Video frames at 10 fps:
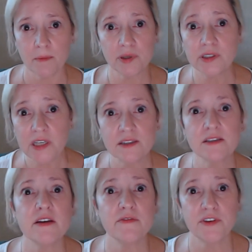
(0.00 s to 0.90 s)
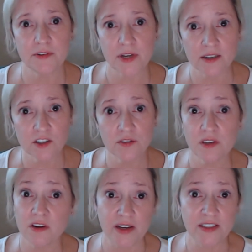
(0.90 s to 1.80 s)
police, the detectives,
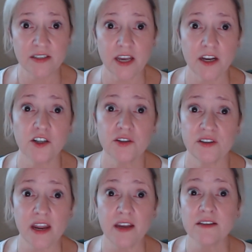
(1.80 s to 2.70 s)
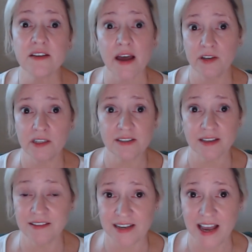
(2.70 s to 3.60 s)
and the investigators think is evidence at
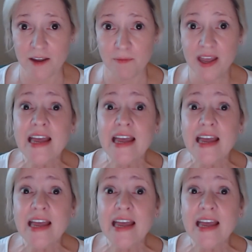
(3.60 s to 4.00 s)
the time.